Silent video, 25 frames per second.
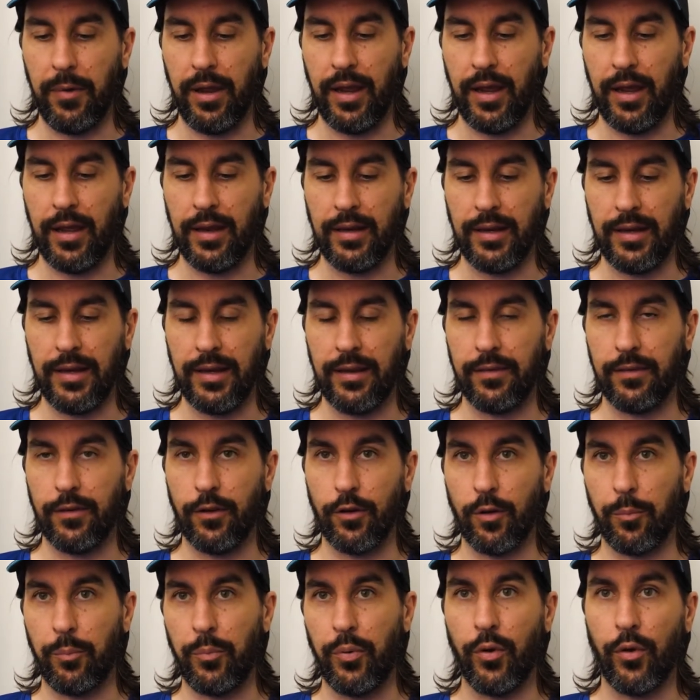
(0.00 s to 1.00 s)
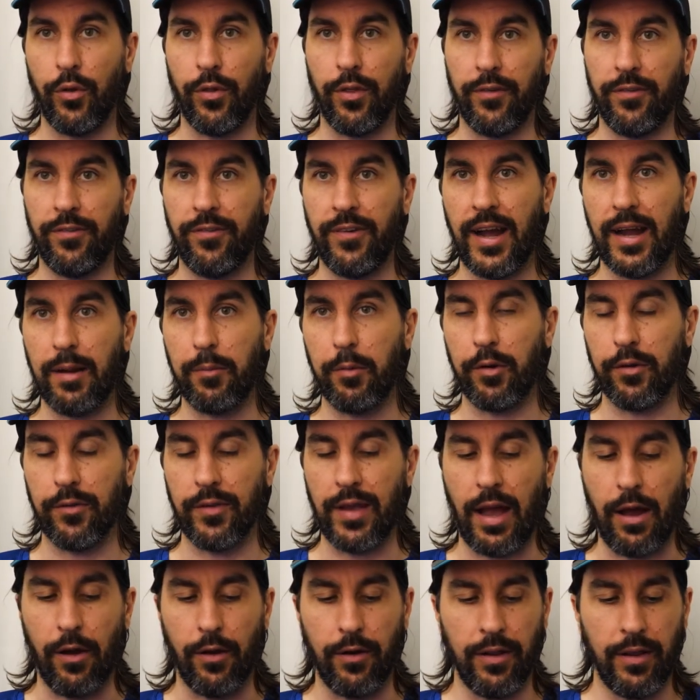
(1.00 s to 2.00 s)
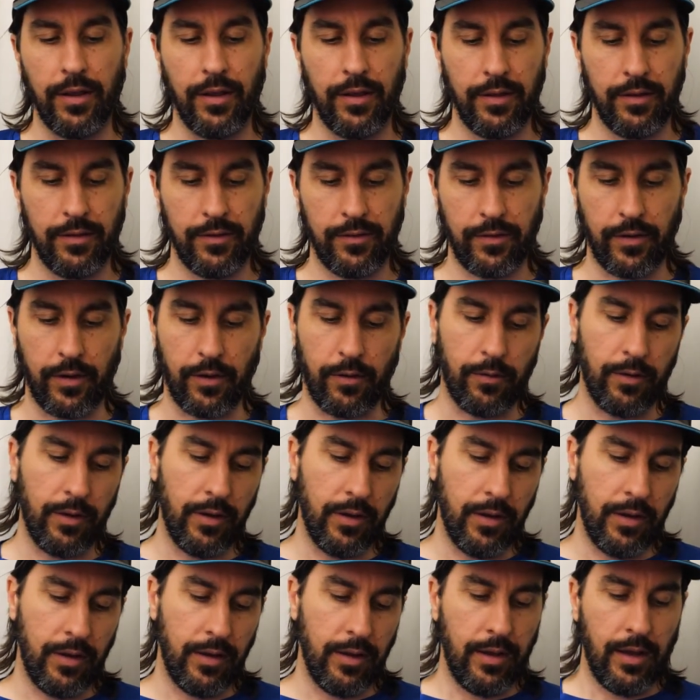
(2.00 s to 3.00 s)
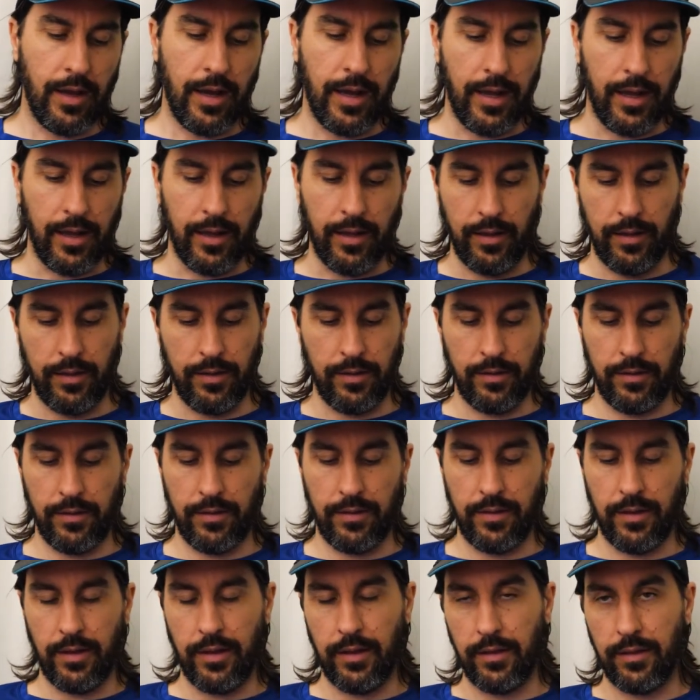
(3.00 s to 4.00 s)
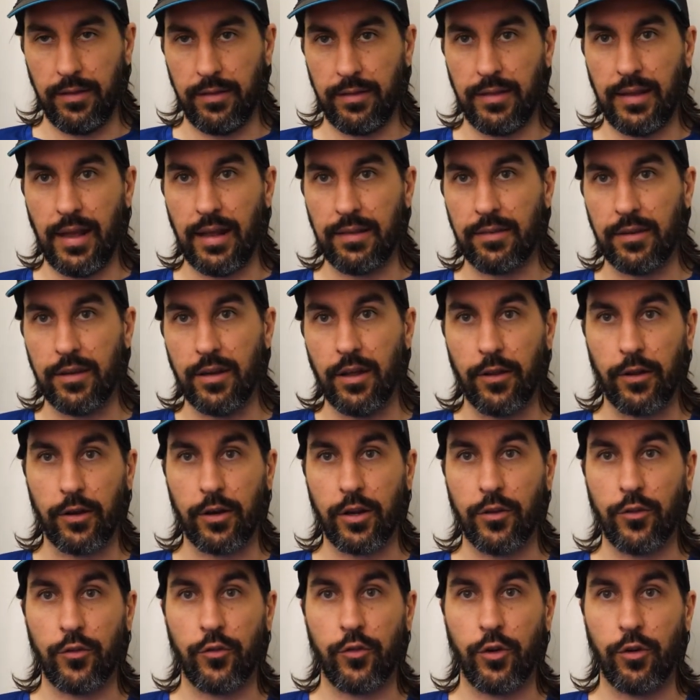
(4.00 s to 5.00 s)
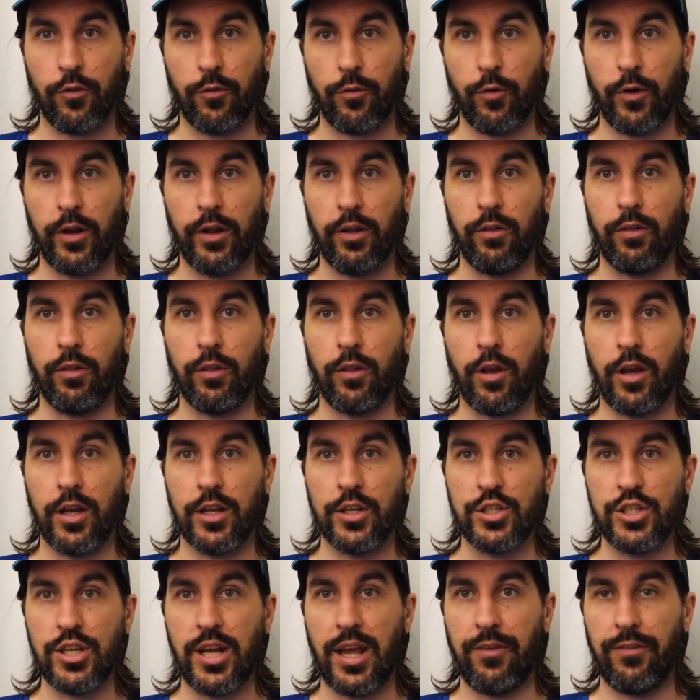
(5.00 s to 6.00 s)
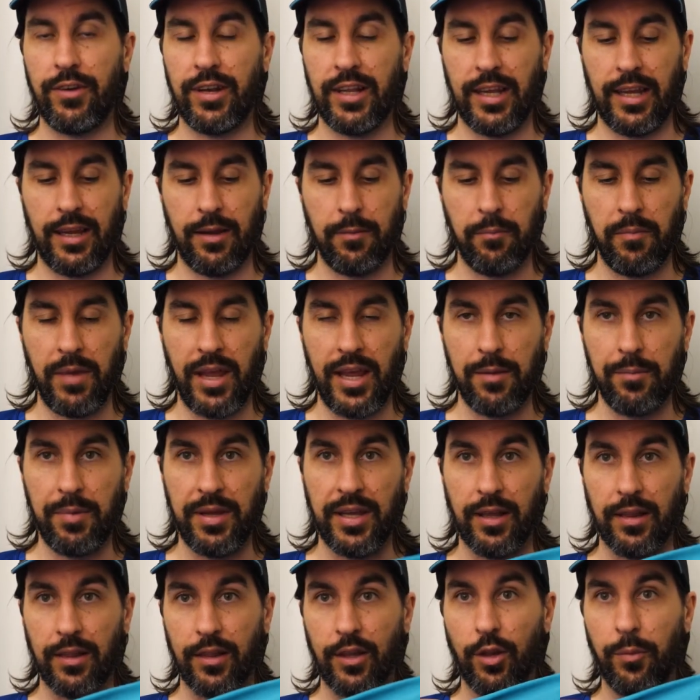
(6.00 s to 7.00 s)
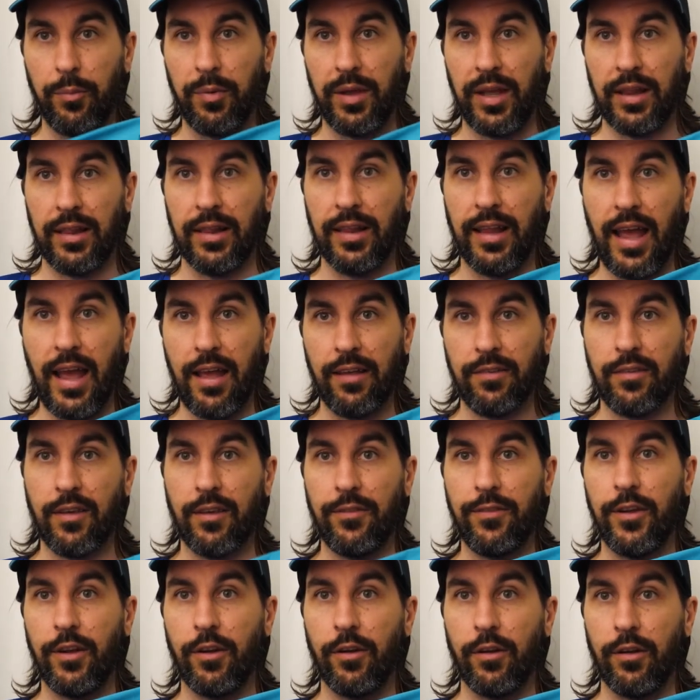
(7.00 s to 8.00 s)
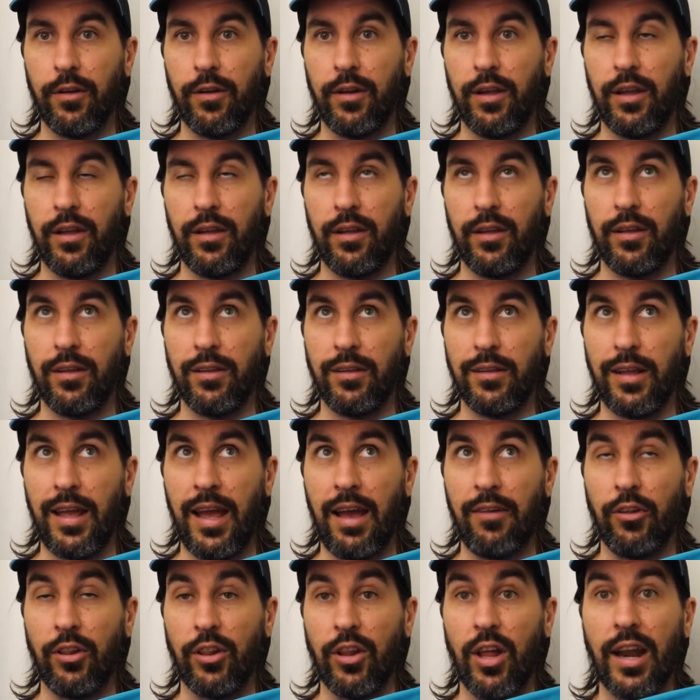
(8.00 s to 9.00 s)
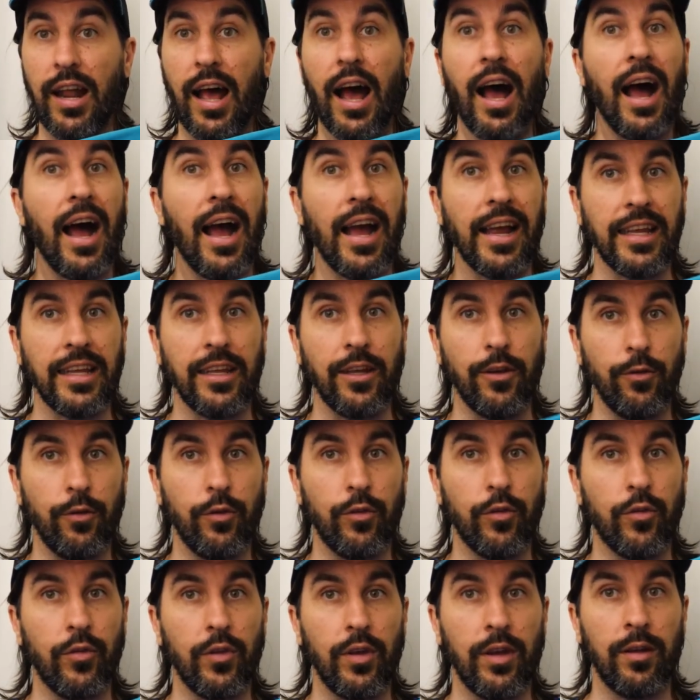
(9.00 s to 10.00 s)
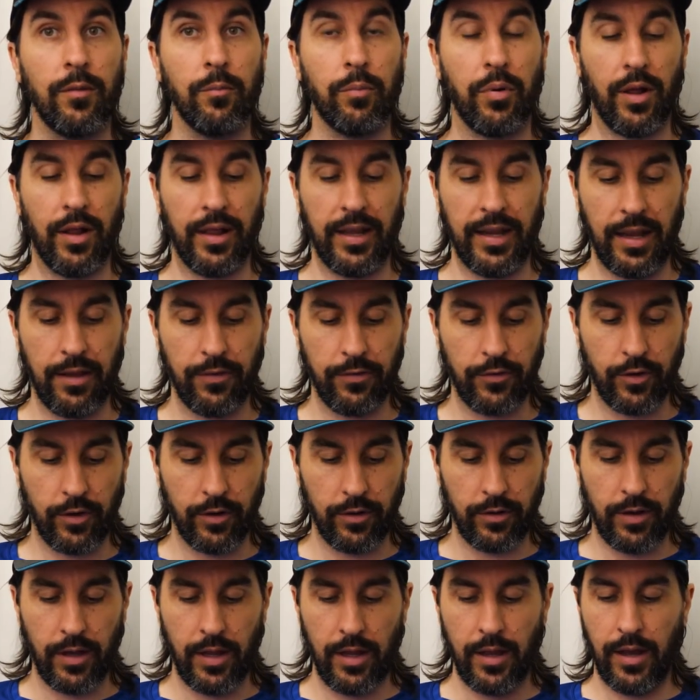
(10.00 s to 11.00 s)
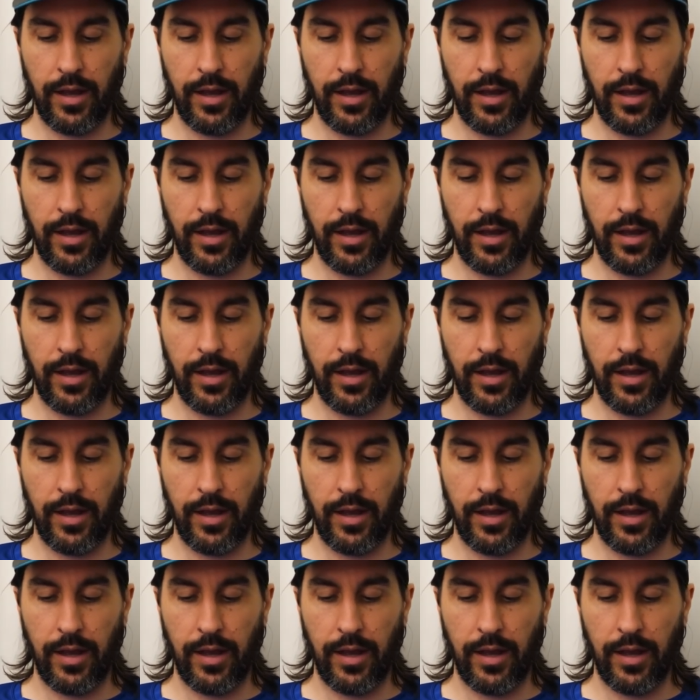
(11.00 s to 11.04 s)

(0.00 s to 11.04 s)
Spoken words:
and easier to pull the fibers out. So that's another concern for you. Longevity may be a little bit less if you have a lot of high use in polyester